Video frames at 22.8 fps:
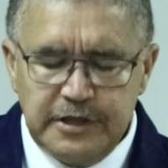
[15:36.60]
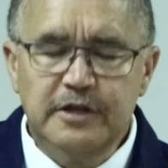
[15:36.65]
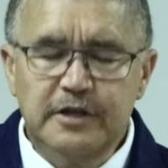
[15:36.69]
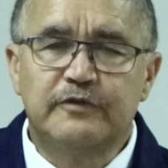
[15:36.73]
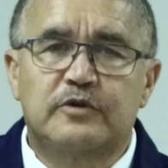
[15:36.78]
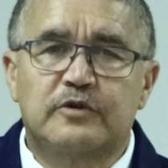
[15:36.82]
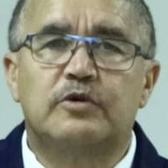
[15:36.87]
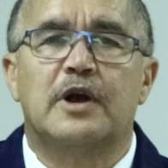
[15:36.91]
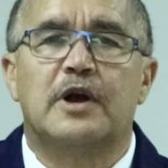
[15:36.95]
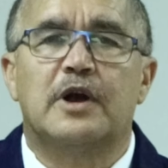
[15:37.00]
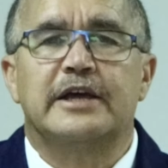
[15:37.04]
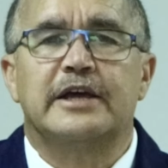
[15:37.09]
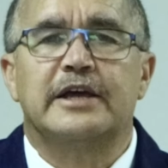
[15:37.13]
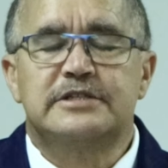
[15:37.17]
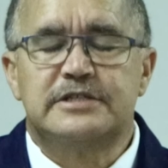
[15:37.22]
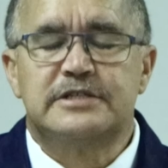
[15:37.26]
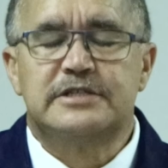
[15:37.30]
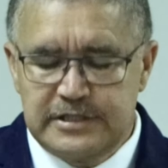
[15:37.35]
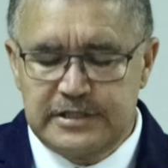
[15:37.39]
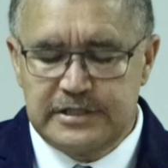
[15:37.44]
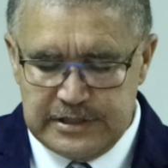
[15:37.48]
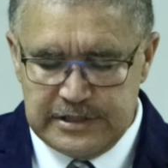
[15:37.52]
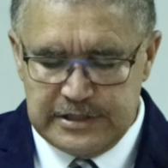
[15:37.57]
of
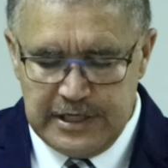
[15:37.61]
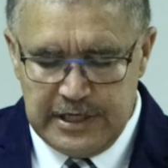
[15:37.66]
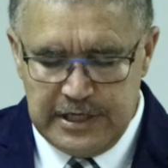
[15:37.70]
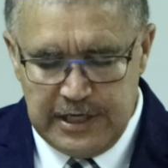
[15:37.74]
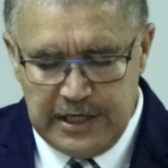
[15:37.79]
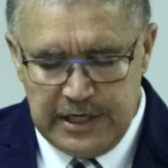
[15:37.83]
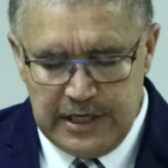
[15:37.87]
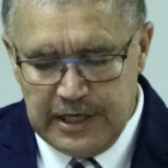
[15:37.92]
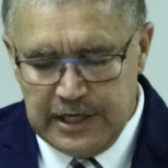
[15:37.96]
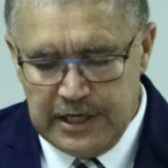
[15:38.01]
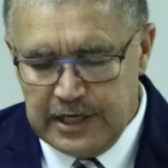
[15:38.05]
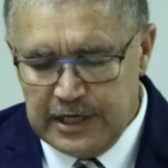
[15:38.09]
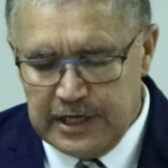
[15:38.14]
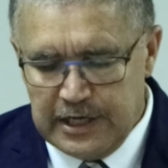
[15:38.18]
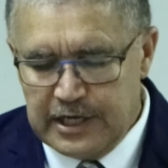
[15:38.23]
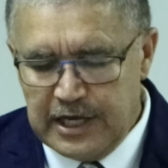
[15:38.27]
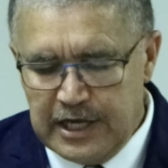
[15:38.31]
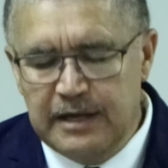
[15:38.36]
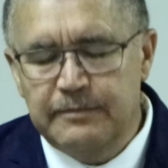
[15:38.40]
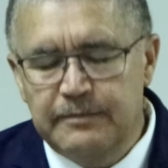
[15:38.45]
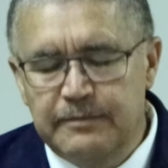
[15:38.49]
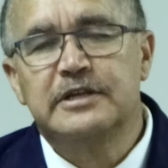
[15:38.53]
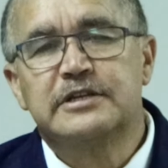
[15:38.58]
Christ
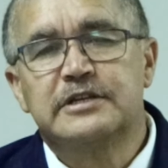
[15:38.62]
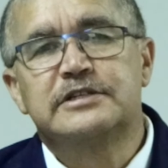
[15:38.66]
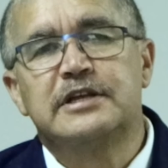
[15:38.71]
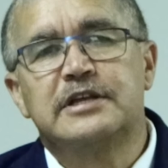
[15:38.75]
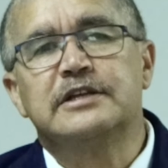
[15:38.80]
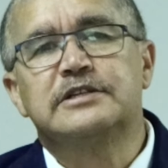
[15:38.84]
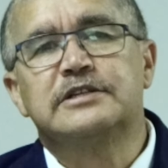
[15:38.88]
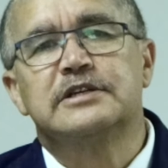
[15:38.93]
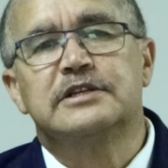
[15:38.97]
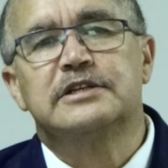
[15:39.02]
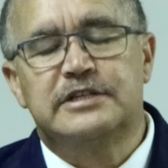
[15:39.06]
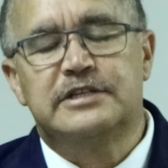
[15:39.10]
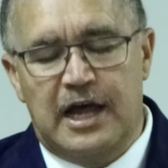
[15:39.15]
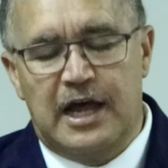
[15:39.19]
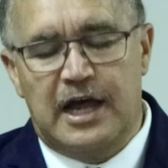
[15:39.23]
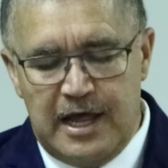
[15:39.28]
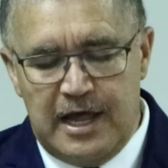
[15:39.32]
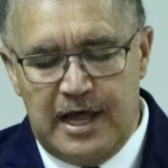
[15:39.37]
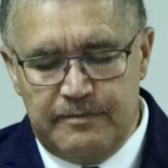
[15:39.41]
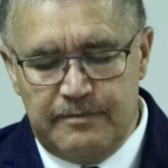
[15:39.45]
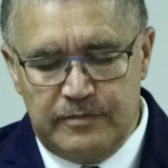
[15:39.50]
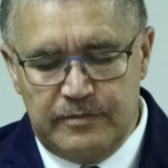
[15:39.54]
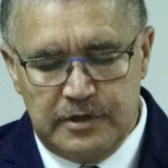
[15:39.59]
came at such a
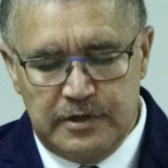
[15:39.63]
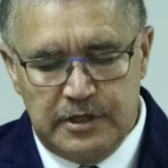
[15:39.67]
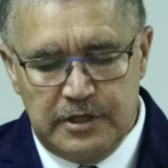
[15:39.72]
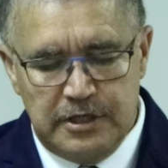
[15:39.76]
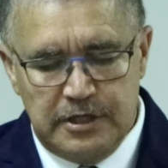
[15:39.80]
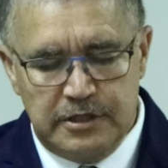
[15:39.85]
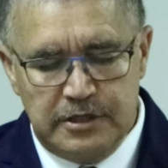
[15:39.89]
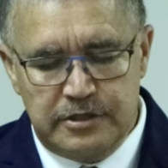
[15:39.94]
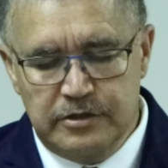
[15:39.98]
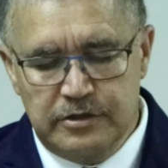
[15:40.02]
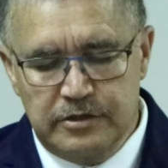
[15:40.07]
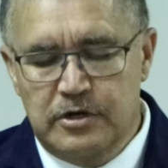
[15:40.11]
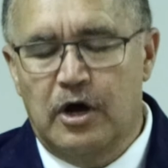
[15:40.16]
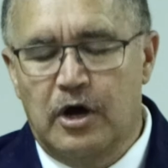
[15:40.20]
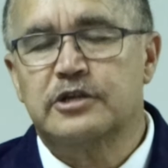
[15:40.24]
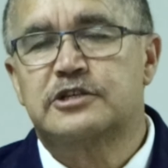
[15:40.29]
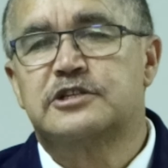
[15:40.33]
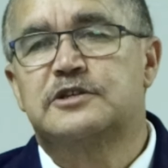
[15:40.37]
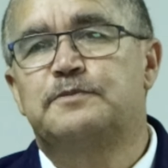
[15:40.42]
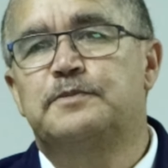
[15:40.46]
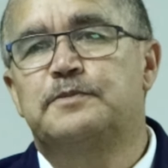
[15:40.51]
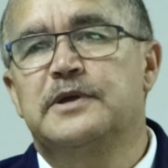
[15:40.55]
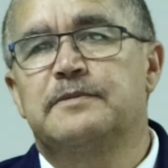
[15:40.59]
time to
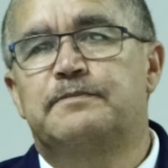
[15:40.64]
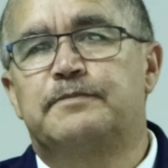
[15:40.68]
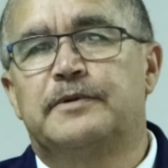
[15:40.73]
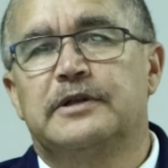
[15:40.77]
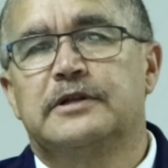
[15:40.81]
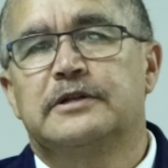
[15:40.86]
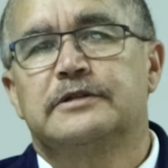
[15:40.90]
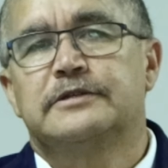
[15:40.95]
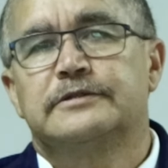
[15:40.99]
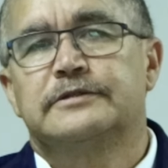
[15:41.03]
God's people.